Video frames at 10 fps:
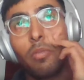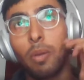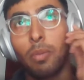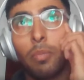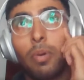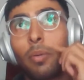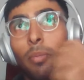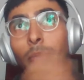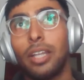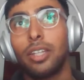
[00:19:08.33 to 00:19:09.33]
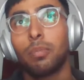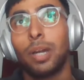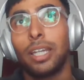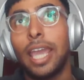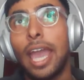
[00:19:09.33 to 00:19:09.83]
remember much,
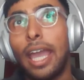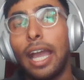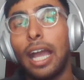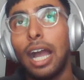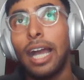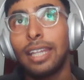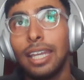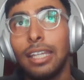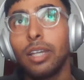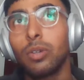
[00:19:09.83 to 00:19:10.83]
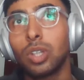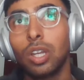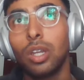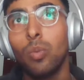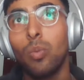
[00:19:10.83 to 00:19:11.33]
but yeah, I think there was
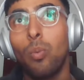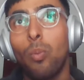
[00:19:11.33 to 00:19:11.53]
only